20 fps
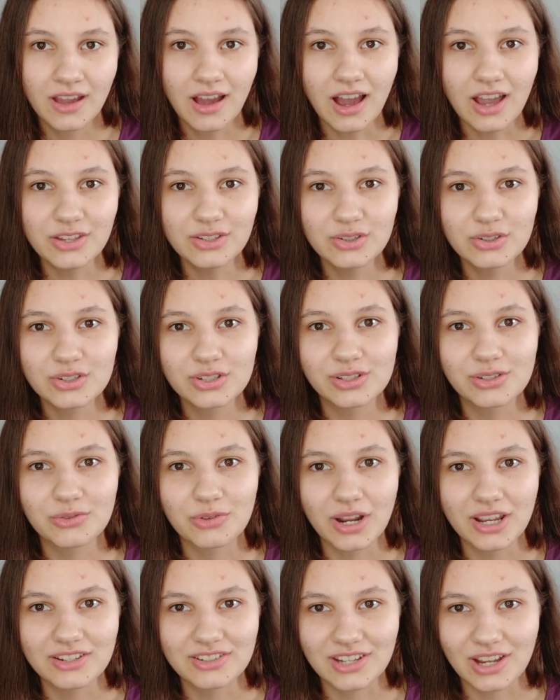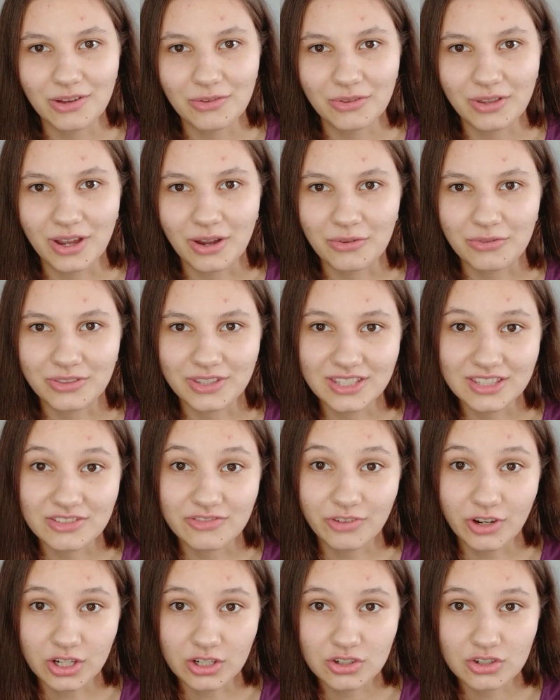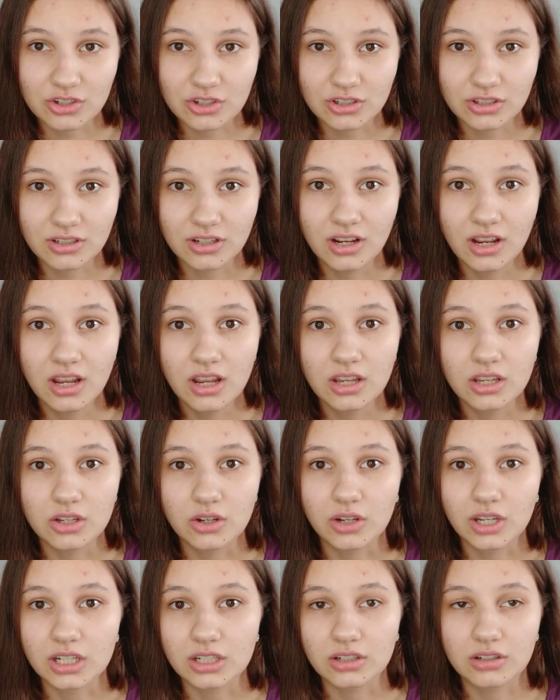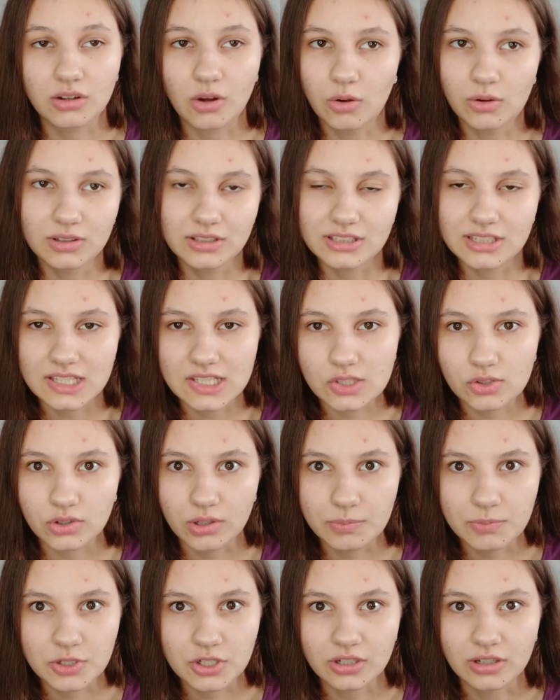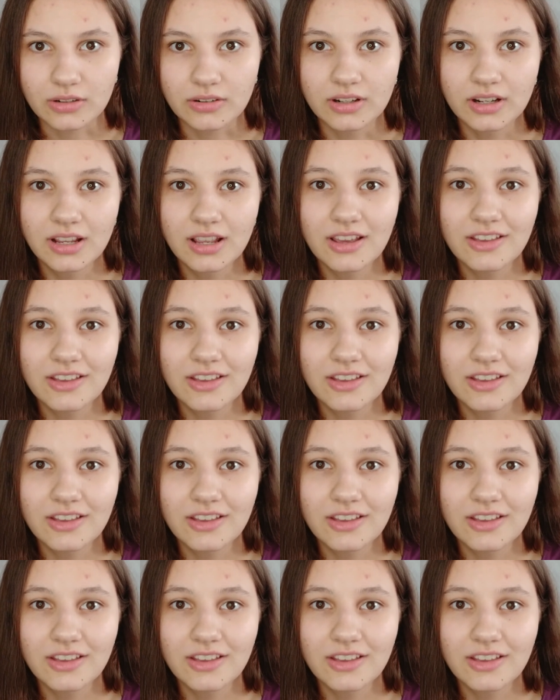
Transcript: I usually write down how things function, you can call it description.